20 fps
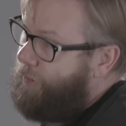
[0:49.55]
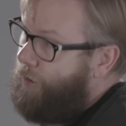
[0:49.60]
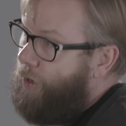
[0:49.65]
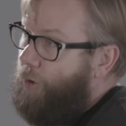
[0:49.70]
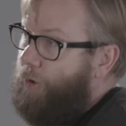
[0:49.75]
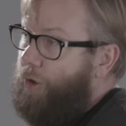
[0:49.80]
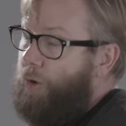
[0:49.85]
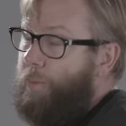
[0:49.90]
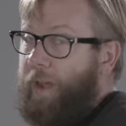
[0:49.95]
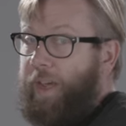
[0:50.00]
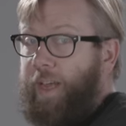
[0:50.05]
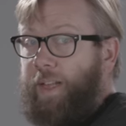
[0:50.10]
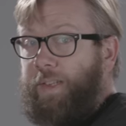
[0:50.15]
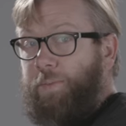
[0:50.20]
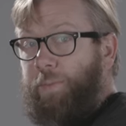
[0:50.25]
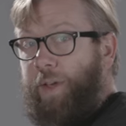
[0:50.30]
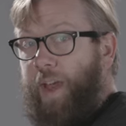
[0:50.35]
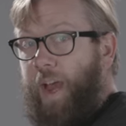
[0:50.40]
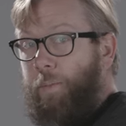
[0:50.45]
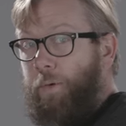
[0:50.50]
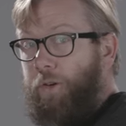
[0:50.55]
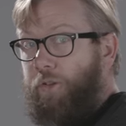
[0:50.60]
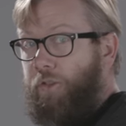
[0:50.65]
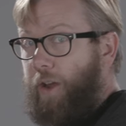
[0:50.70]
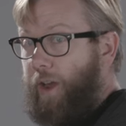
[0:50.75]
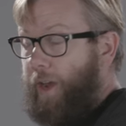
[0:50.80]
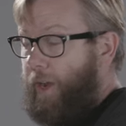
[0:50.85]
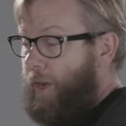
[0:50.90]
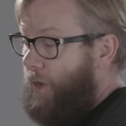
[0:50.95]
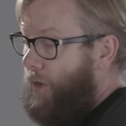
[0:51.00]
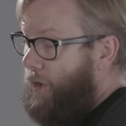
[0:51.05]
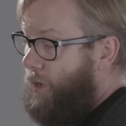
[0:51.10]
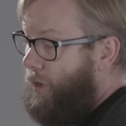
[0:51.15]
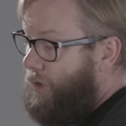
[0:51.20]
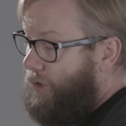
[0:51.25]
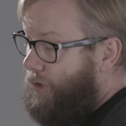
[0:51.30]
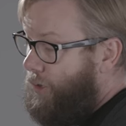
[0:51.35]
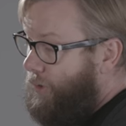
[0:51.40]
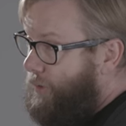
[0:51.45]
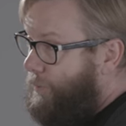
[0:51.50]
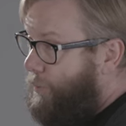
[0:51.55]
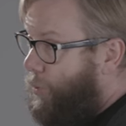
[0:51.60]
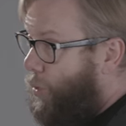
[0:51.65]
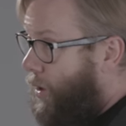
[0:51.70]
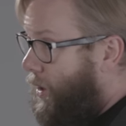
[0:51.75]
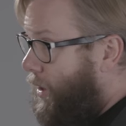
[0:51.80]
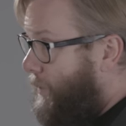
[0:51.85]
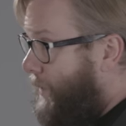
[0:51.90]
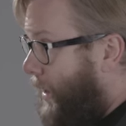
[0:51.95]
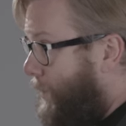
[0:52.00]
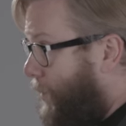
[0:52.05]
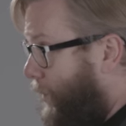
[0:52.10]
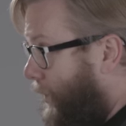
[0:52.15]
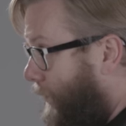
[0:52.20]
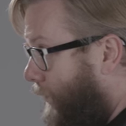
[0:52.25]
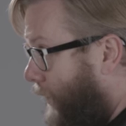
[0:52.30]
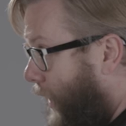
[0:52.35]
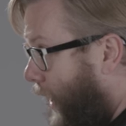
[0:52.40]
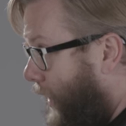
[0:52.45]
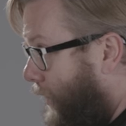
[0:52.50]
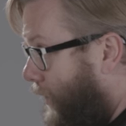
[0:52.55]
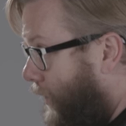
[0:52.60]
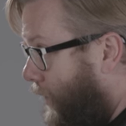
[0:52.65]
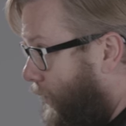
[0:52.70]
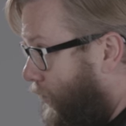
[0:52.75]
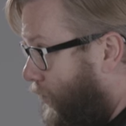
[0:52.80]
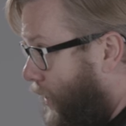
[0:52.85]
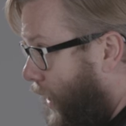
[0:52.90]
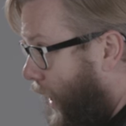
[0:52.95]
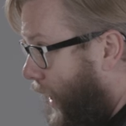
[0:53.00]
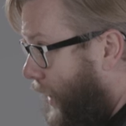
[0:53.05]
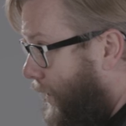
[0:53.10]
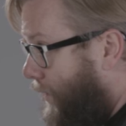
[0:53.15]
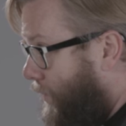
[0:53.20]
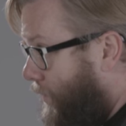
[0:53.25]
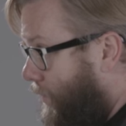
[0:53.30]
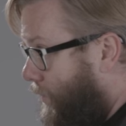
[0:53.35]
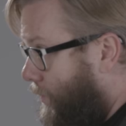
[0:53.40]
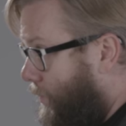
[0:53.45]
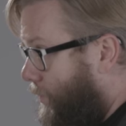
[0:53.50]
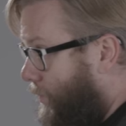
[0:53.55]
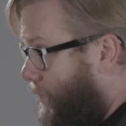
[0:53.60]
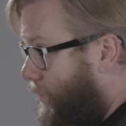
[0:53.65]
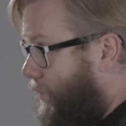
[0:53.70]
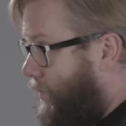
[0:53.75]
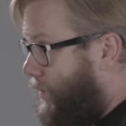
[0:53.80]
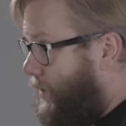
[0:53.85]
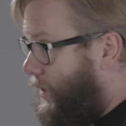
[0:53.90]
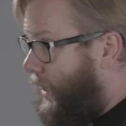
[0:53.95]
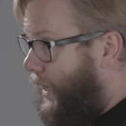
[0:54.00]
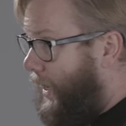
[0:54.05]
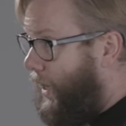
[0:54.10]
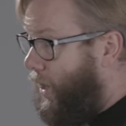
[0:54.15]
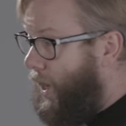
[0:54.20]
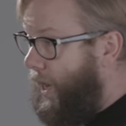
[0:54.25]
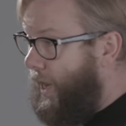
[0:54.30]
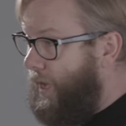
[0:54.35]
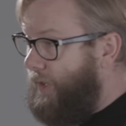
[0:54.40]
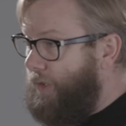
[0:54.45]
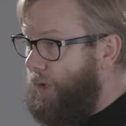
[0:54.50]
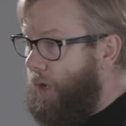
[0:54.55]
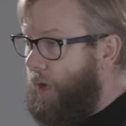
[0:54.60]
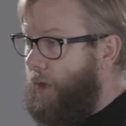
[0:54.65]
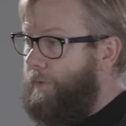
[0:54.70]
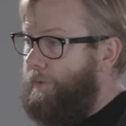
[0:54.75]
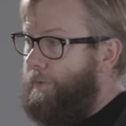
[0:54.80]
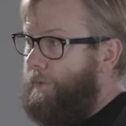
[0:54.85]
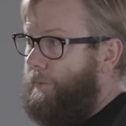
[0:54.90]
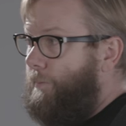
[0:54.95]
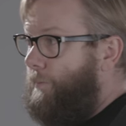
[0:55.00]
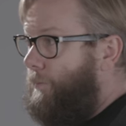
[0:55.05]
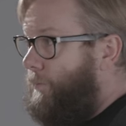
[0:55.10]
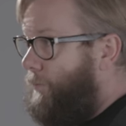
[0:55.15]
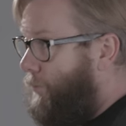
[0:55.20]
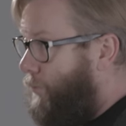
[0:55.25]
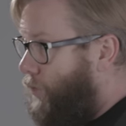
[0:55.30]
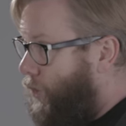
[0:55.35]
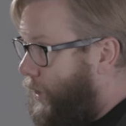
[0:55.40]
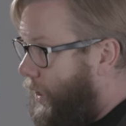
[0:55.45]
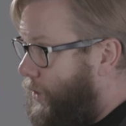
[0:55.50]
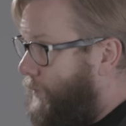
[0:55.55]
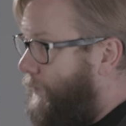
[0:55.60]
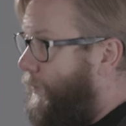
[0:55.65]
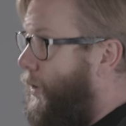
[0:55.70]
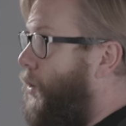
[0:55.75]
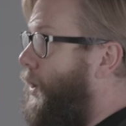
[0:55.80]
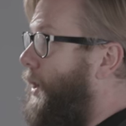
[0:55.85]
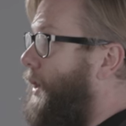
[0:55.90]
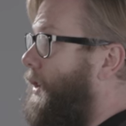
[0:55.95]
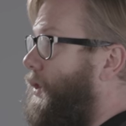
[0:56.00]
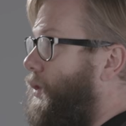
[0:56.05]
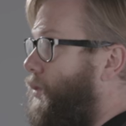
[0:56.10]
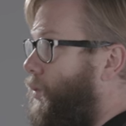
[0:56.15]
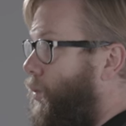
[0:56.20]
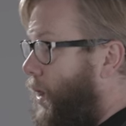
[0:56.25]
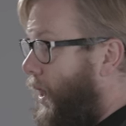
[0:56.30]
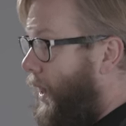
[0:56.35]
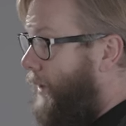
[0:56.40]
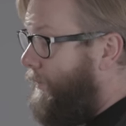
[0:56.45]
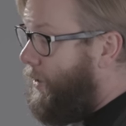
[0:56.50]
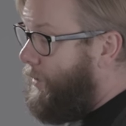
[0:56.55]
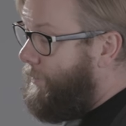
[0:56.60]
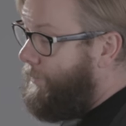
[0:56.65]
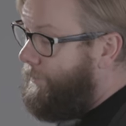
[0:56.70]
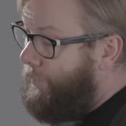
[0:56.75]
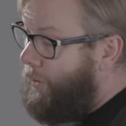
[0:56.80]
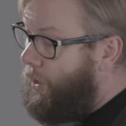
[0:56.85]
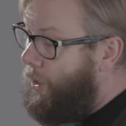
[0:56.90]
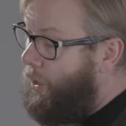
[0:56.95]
you know, you might get some camera shake. So it's important to be able to find your shot, take your hands off, change your focus, whatever,